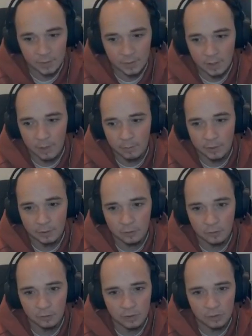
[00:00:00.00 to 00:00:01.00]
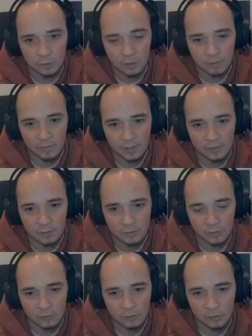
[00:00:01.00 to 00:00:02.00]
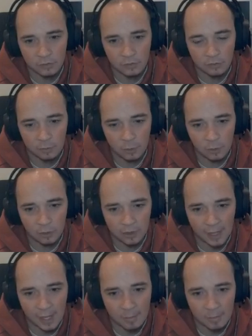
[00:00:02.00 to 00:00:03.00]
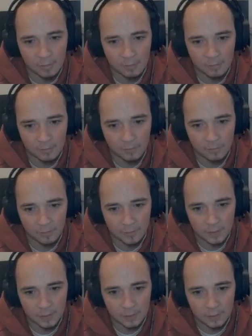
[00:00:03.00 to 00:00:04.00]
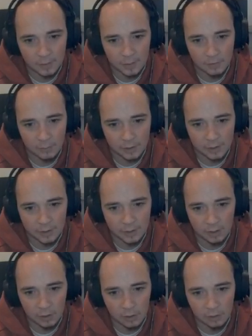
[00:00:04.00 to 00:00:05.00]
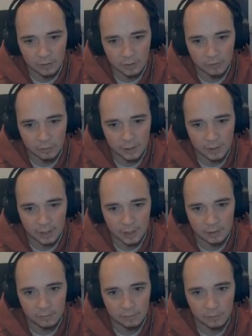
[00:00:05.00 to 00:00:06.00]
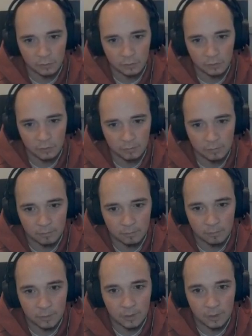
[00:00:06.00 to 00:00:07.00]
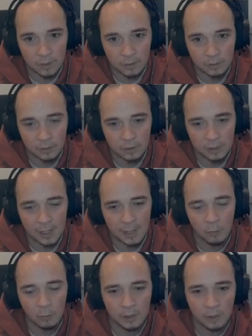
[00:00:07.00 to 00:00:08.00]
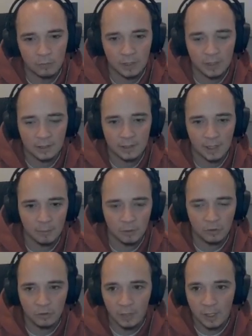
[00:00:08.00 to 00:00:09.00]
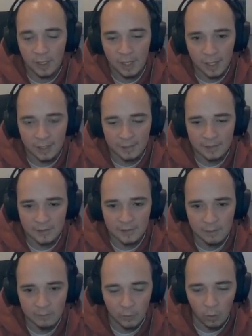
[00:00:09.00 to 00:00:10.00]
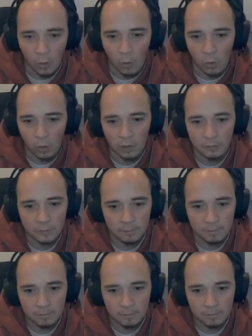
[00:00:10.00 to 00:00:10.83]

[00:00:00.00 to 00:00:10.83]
And we can use this to our advantage because there's a small gap if we can get Lara into it at the front. And you can climb up without taking damage. And that's the same for all of them.